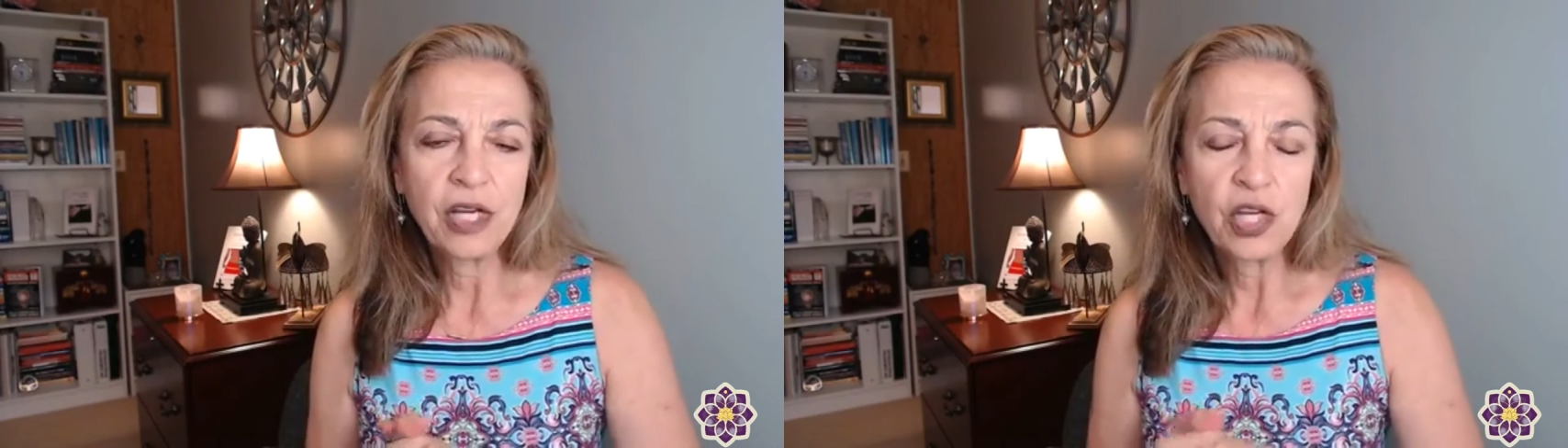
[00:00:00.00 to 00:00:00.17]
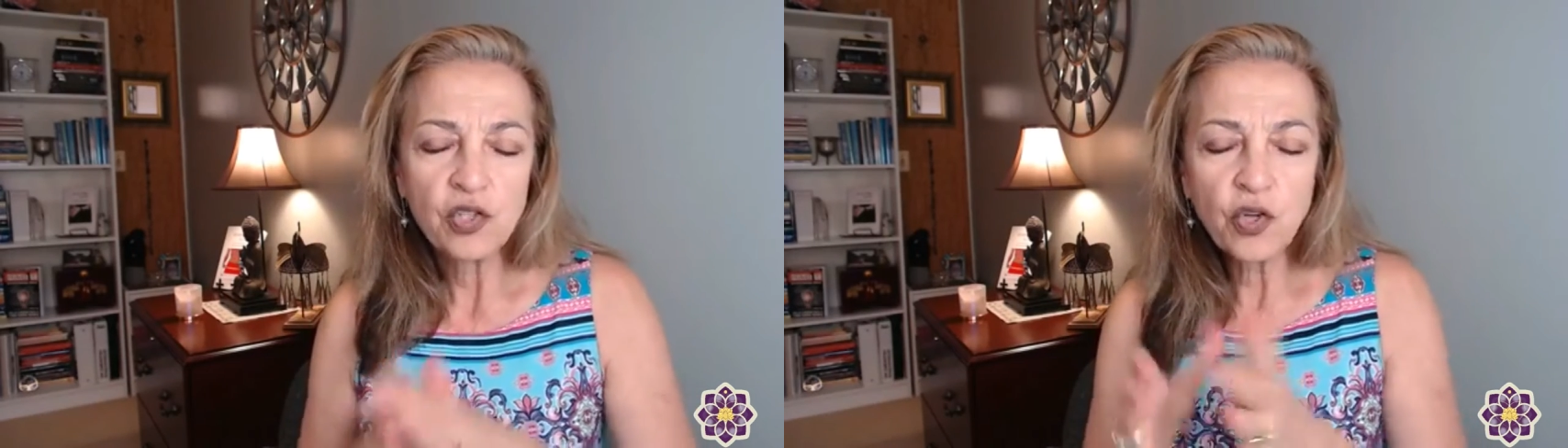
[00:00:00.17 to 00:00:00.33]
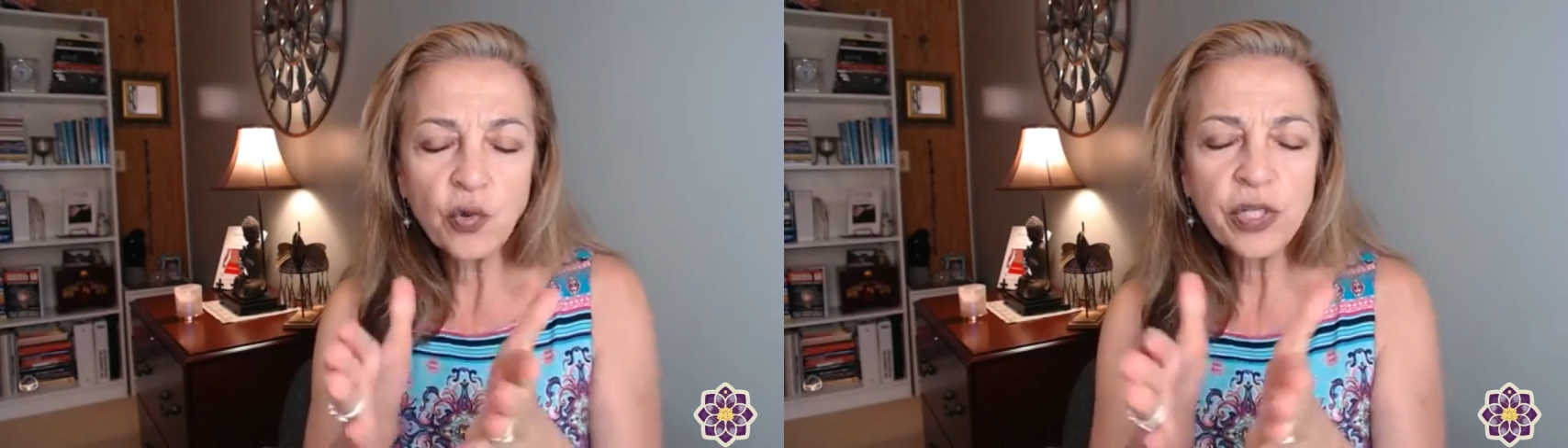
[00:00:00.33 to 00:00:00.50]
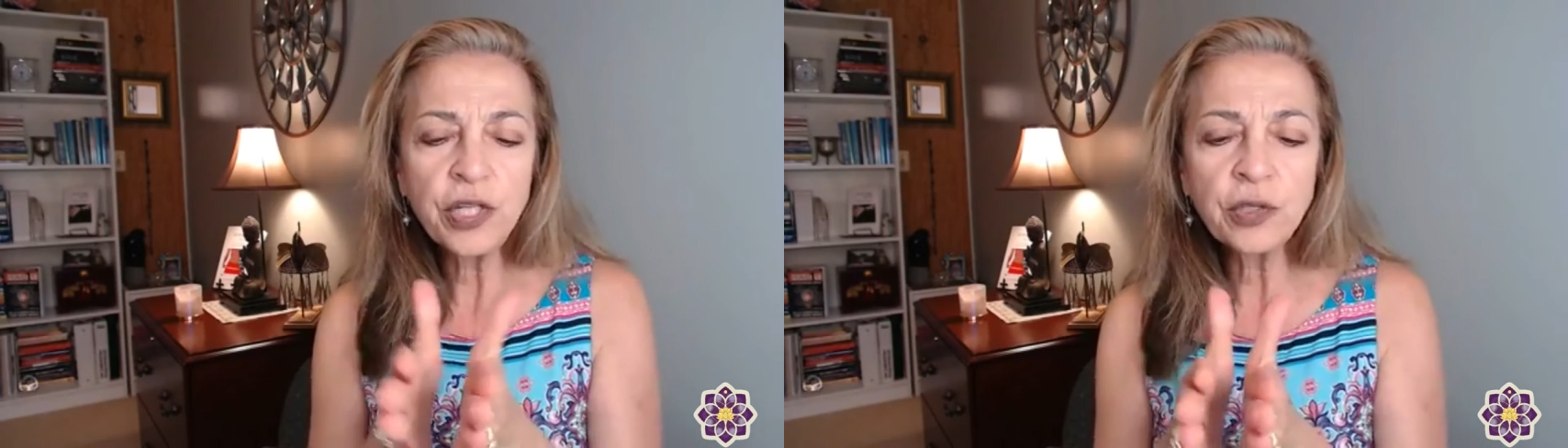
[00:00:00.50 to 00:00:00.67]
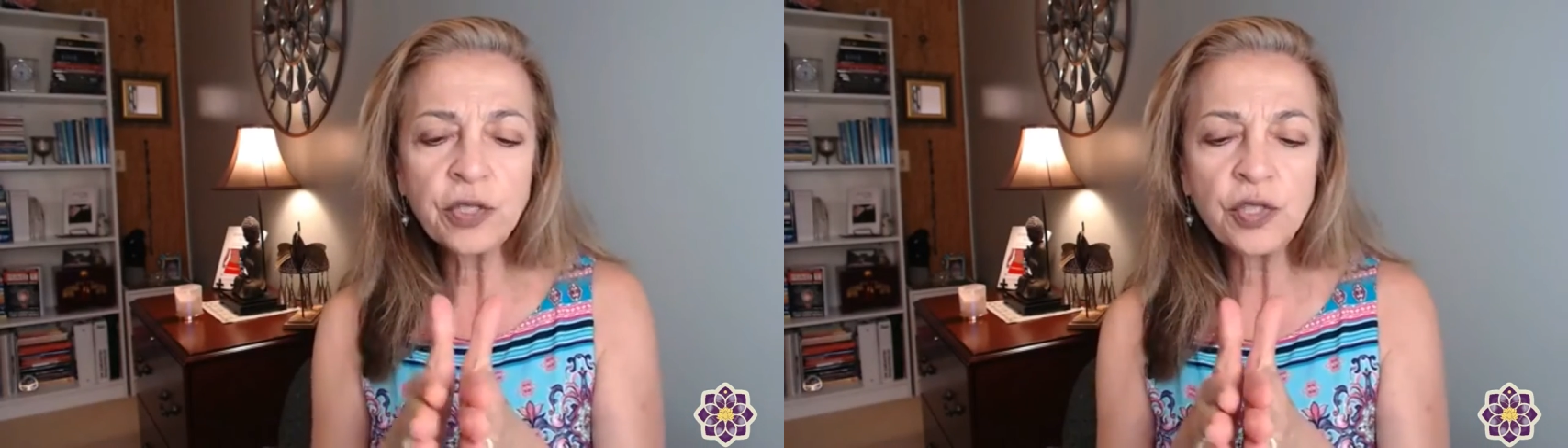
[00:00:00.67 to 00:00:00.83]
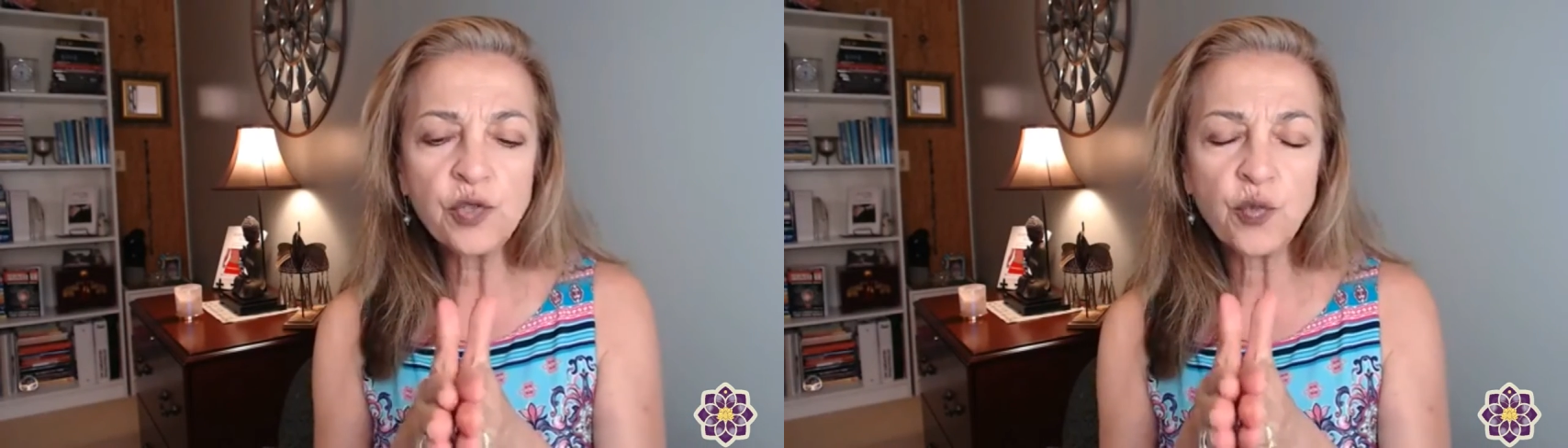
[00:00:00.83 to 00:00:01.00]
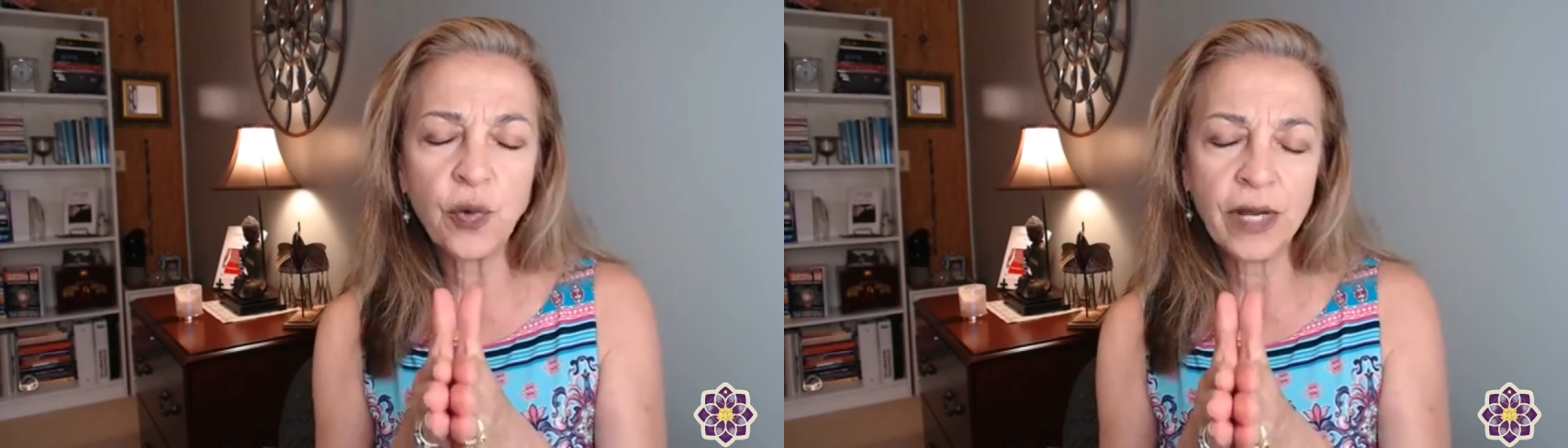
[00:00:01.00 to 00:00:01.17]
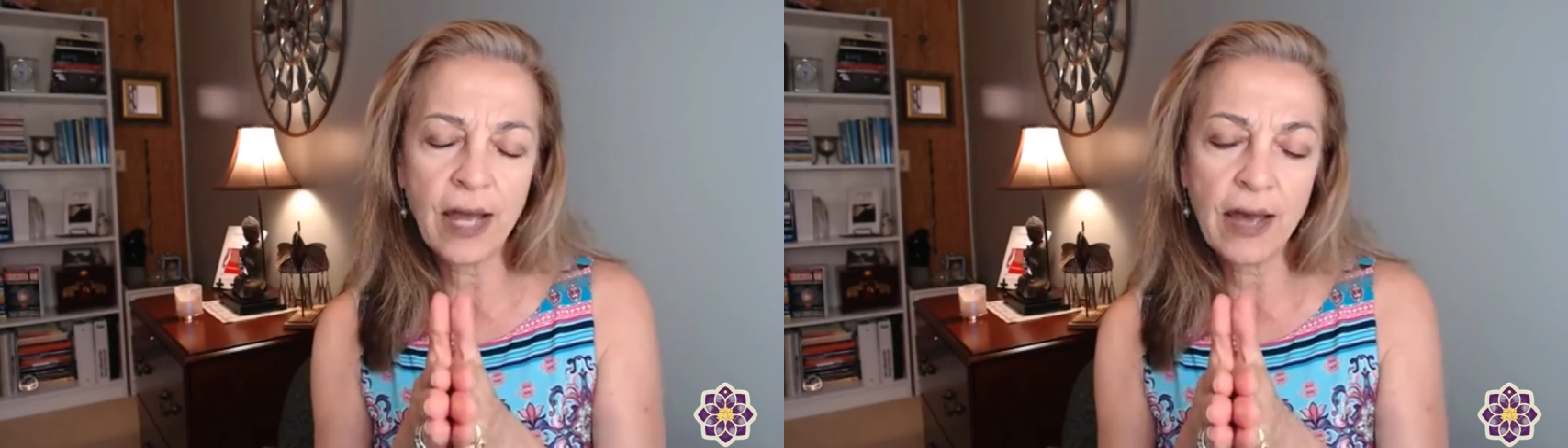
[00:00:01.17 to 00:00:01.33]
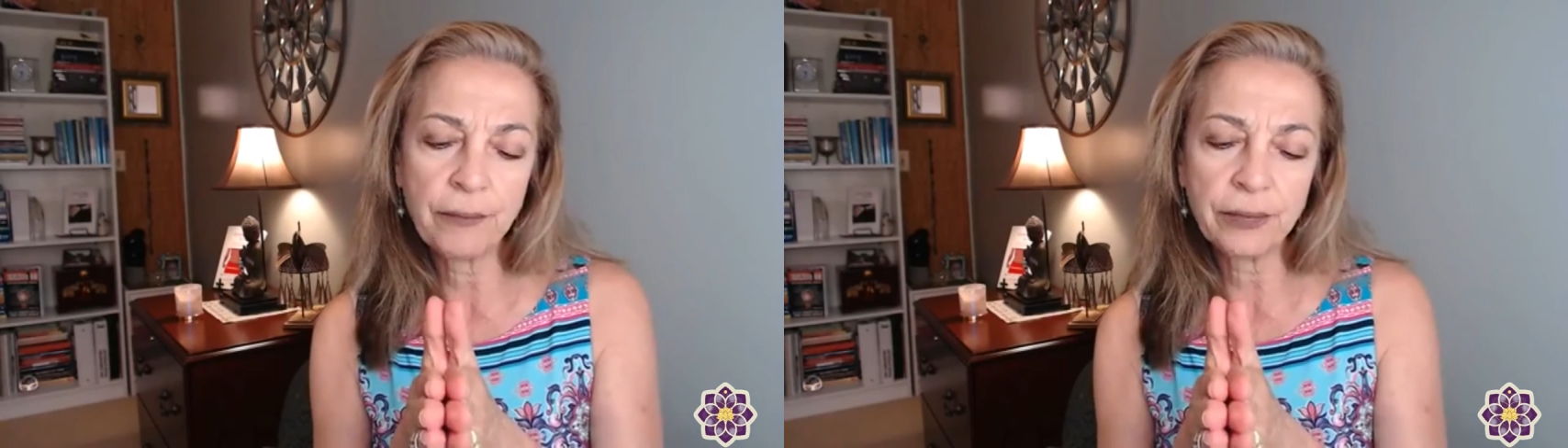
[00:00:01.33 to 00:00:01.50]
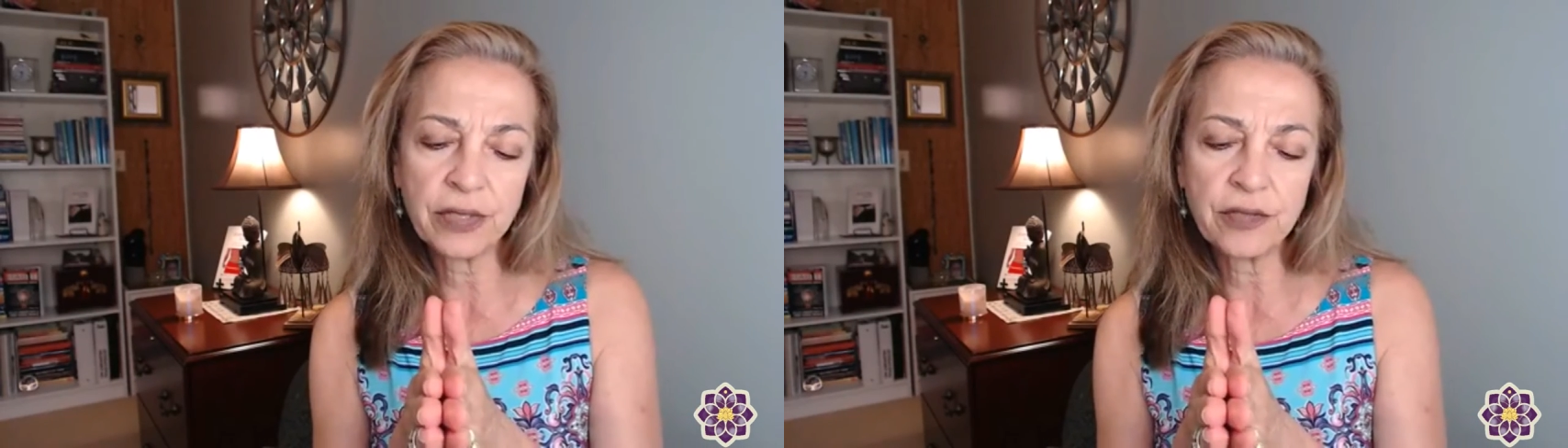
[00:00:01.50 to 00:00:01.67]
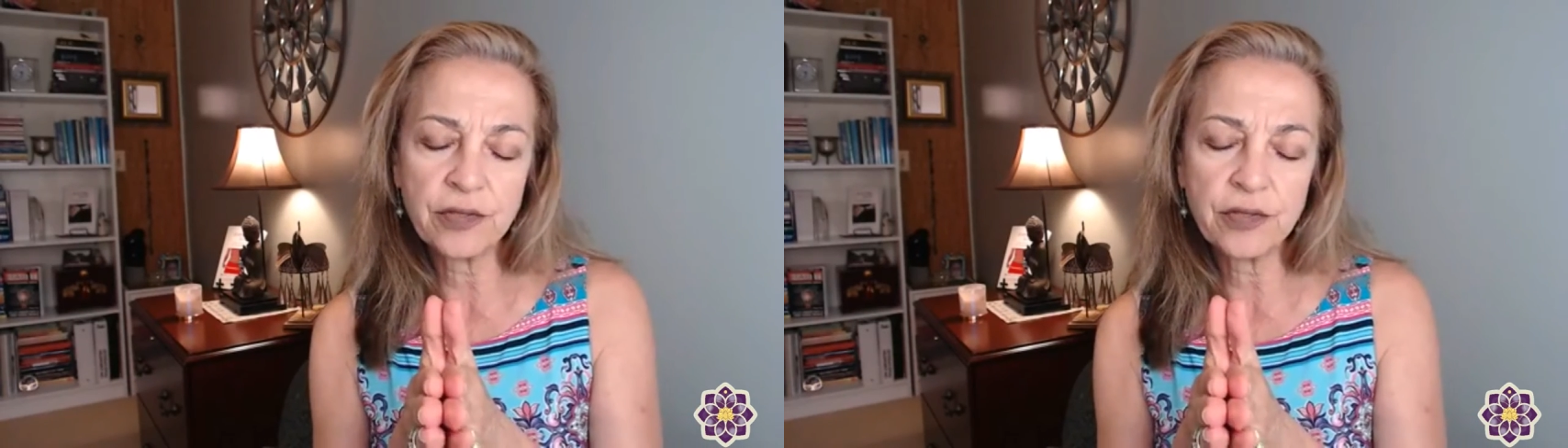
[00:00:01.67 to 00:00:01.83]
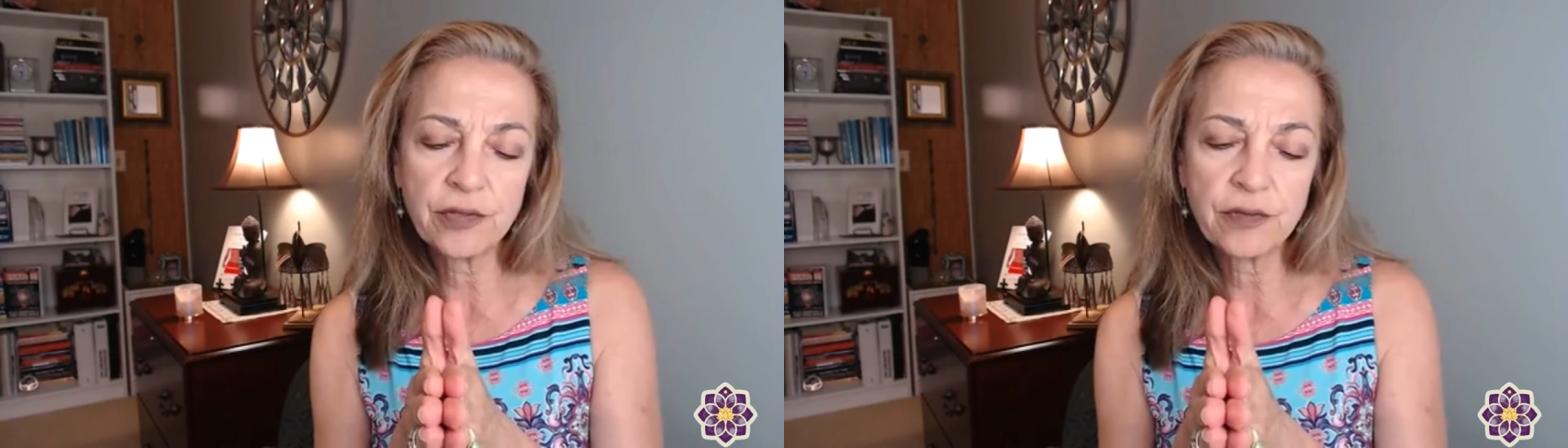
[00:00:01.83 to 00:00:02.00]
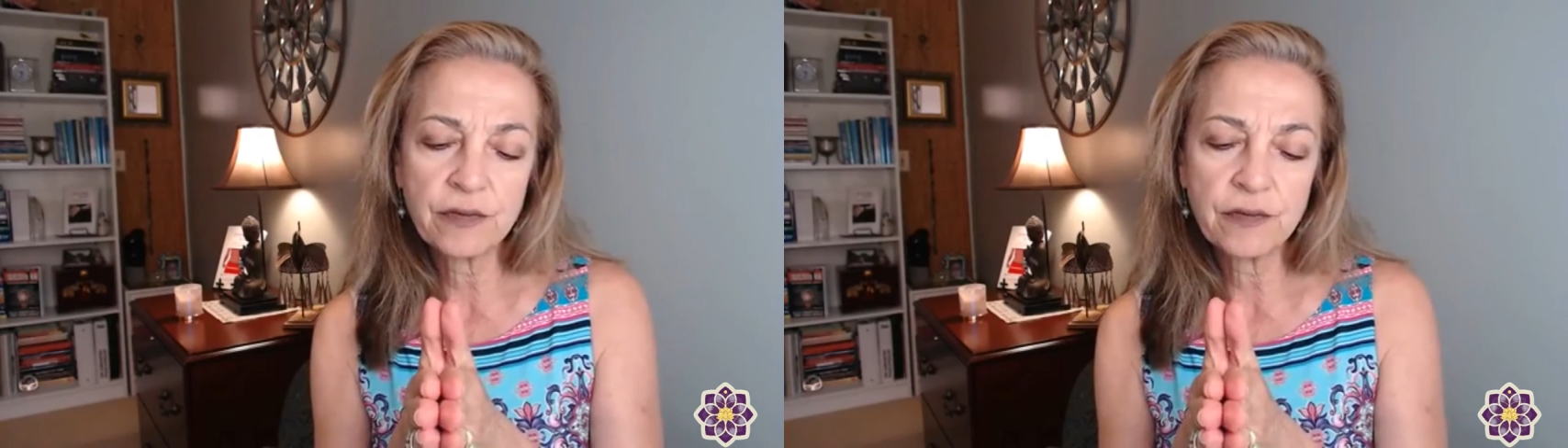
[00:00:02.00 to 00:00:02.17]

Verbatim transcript: So here is what happens.